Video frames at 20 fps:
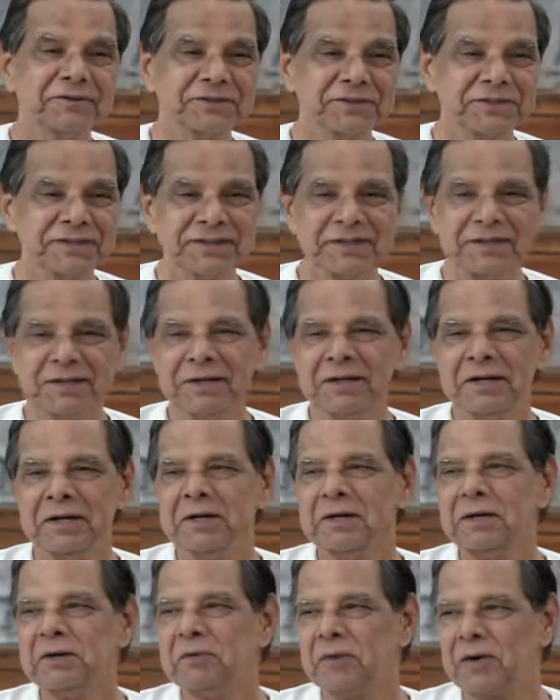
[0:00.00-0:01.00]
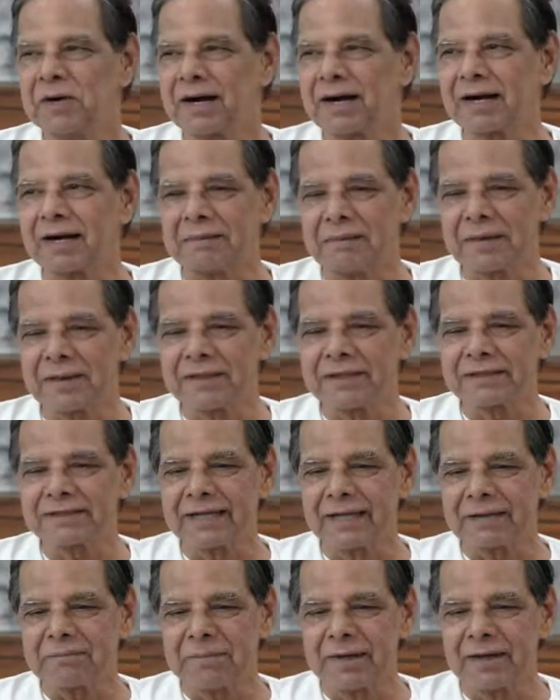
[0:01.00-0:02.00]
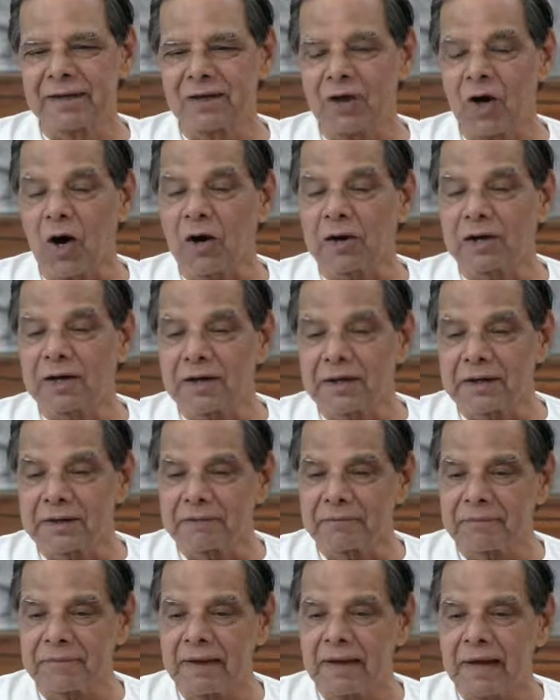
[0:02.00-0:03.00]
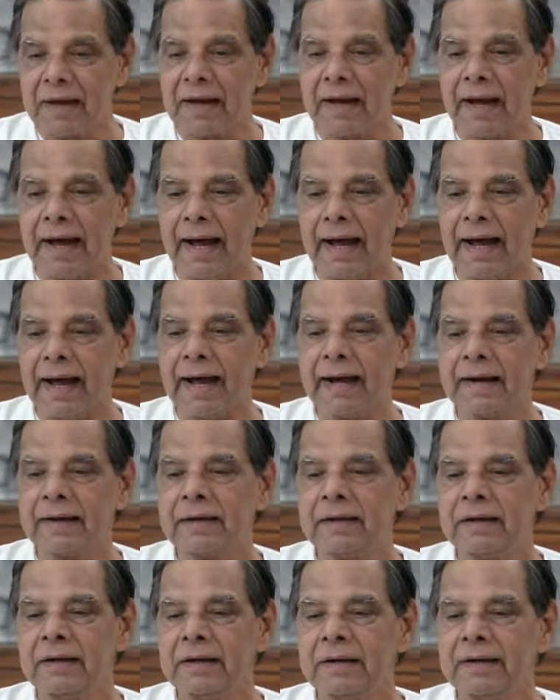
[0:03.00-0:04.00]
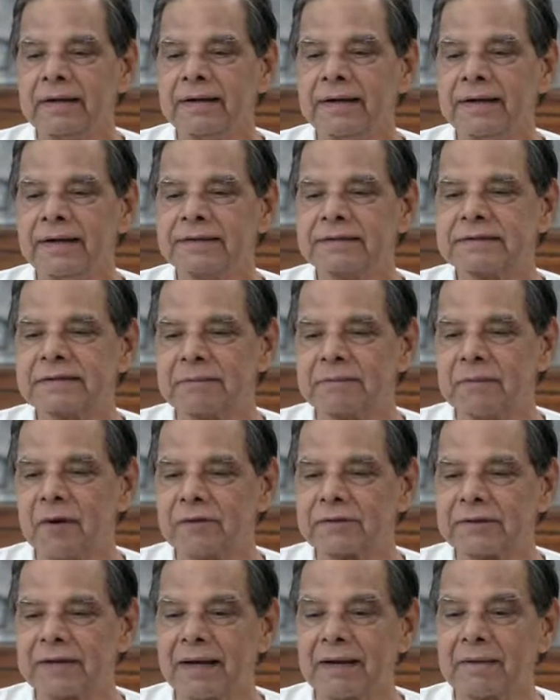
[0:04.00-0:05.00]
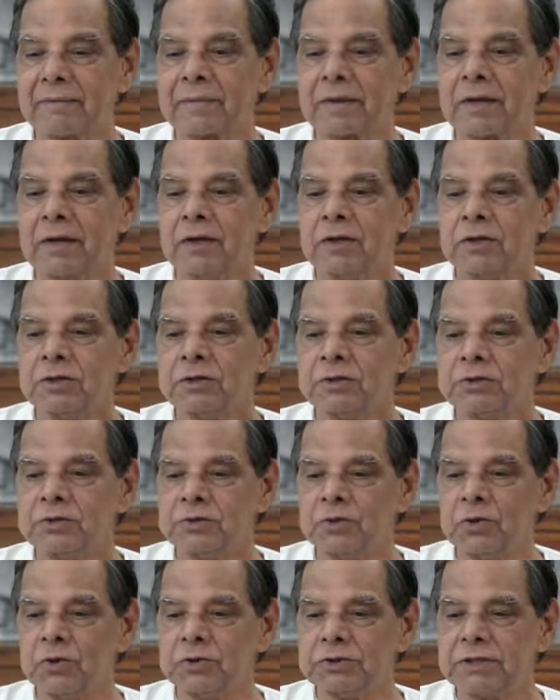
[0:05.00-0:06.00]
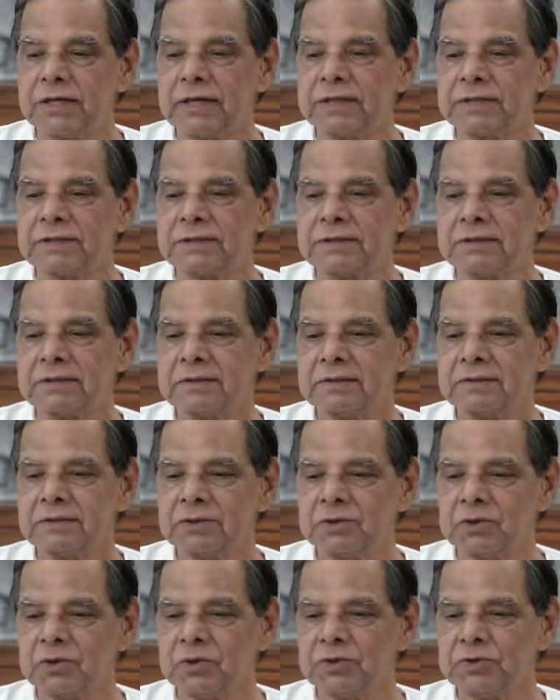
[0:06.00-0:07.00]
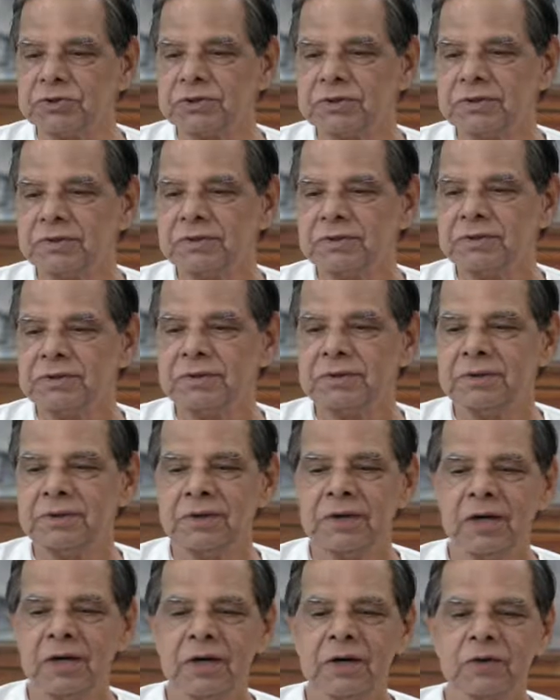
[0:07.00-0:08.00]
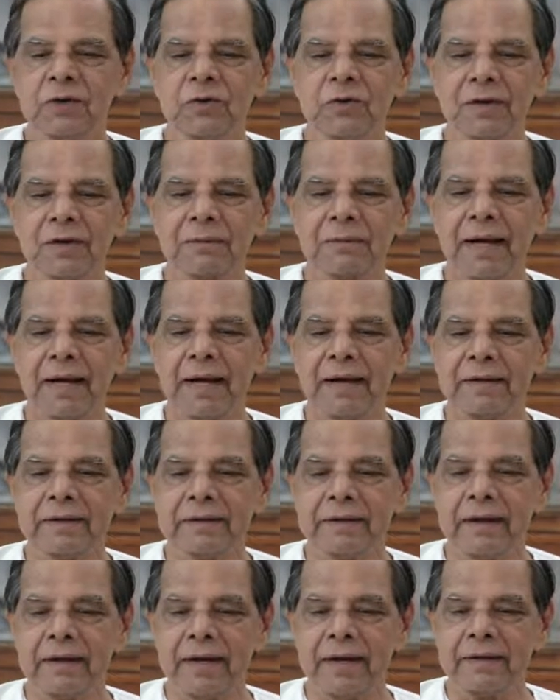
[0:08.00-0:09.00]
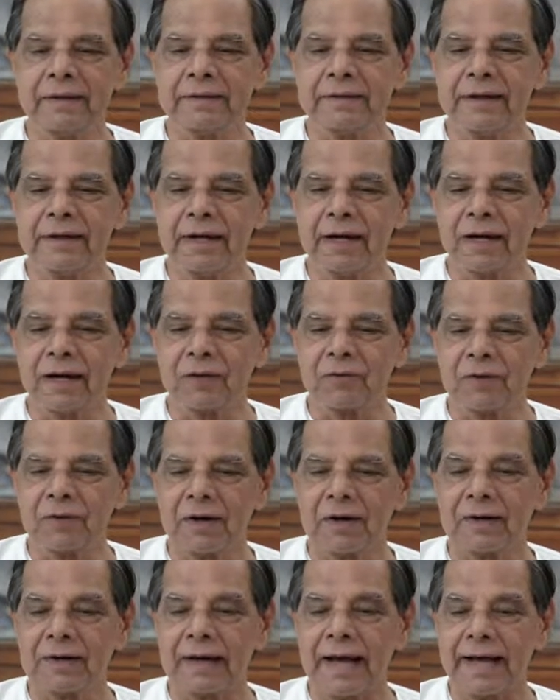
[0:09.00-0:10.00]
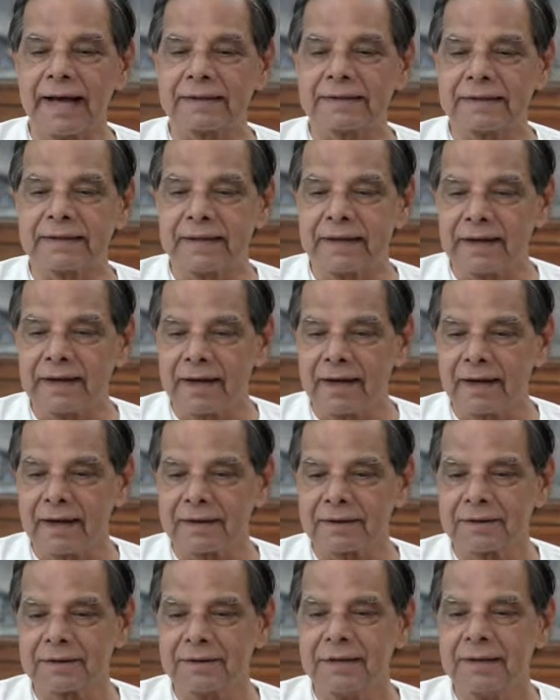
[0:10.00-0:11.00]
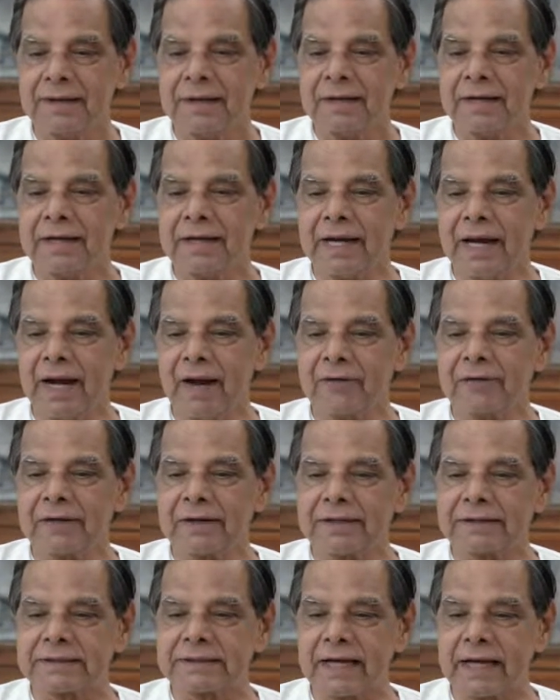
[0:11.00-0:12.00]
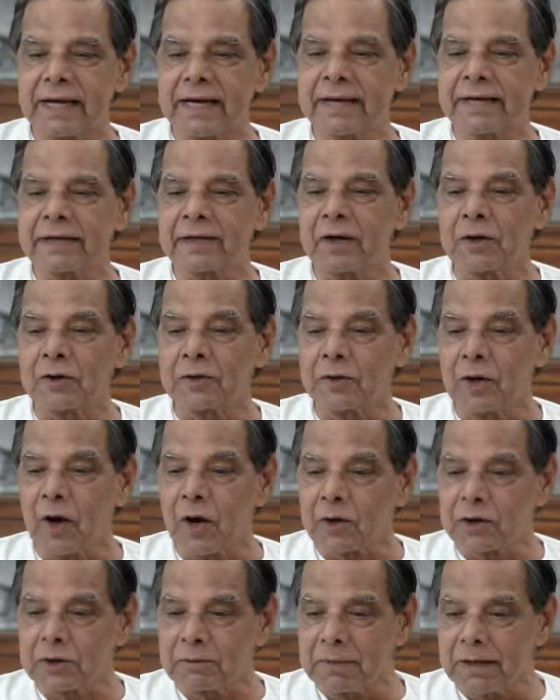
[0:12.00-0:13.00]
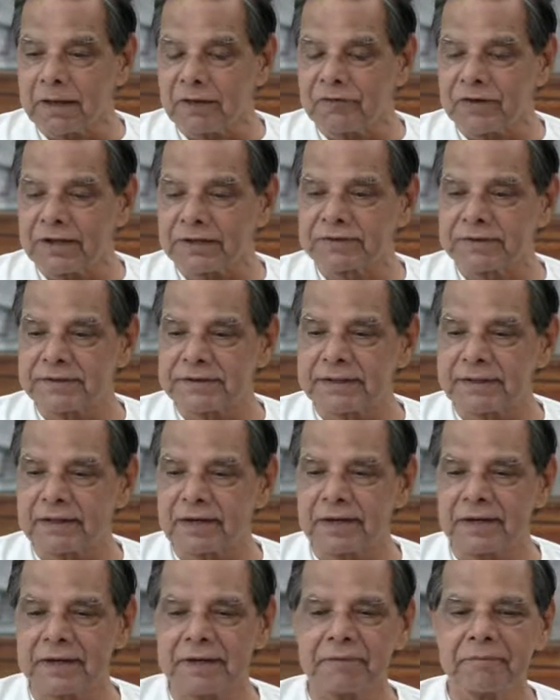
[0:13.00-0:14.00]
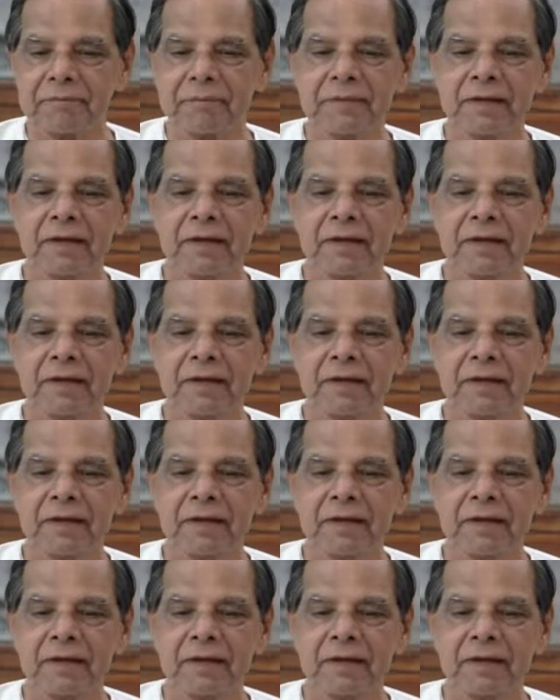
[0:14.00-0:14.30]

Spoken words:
See, what a tremendous statement, on earth. And if some of them choose to remain in their world as they are, if they decide not to manifest physically,